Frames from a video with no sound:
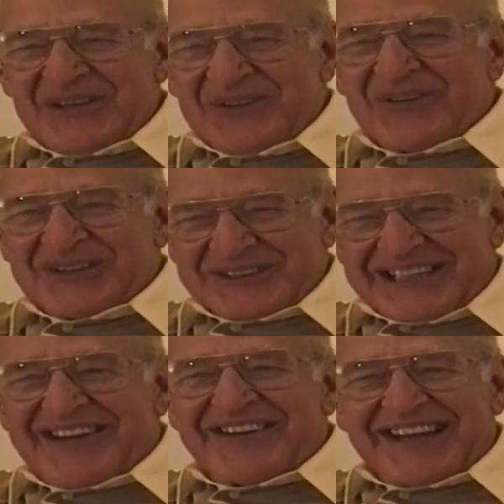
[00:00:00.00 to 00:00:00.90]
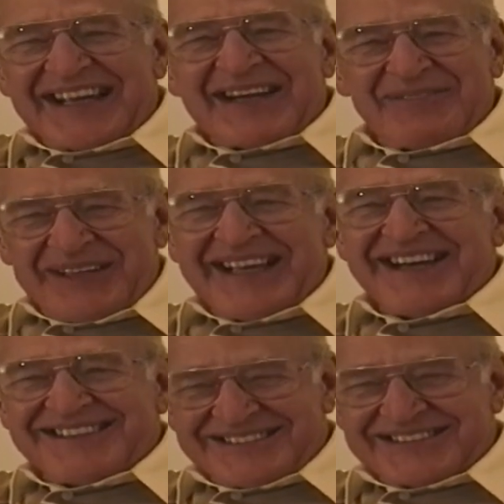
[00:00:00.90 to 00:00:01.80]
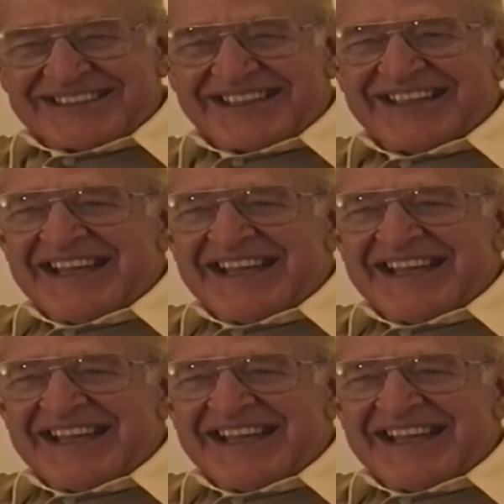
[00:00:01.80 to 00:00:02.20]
you were scared like everybody else, and